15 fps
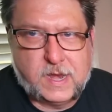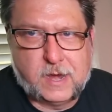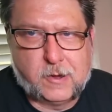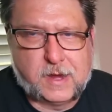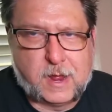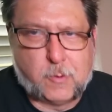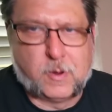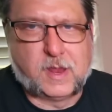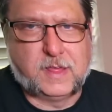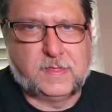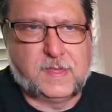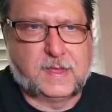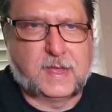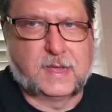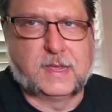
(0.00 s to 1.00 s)
area I really
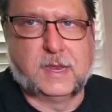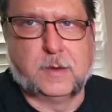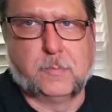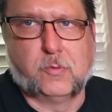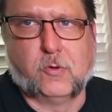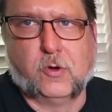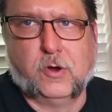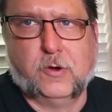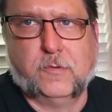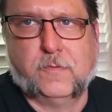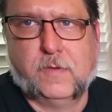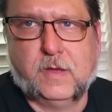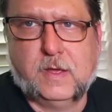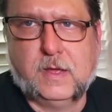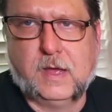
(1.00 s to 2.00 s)
think I can improve
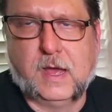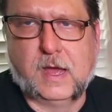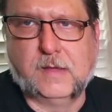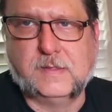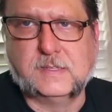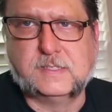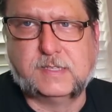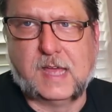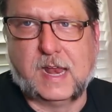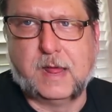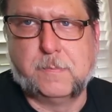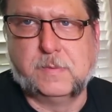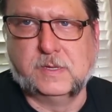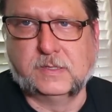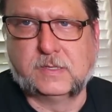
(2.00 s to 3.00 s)
the
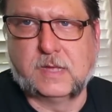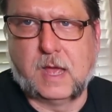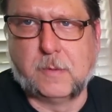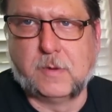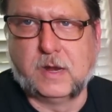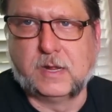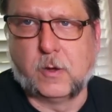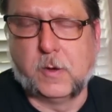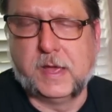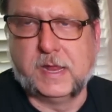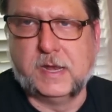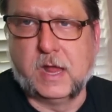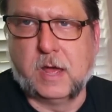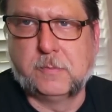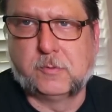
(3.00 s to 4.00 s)
setup is I'm going to go ahead
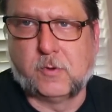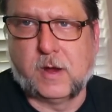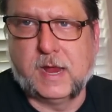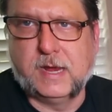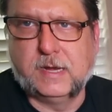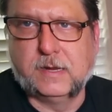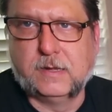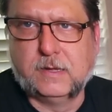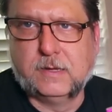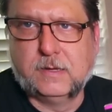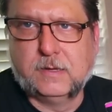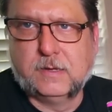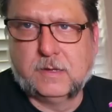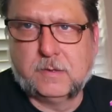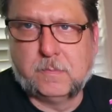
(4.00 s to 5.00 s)
and upgrade
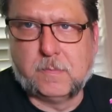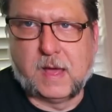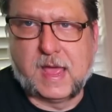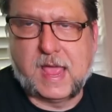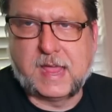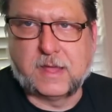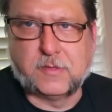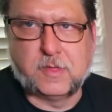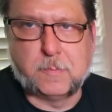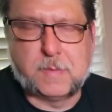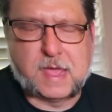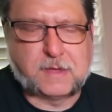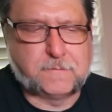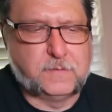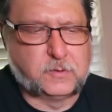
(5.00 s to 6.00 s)
my hang on the
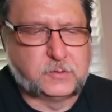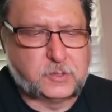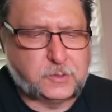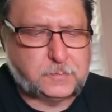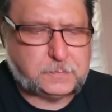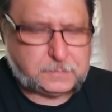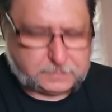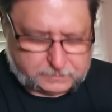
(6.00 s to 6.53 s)
back filter.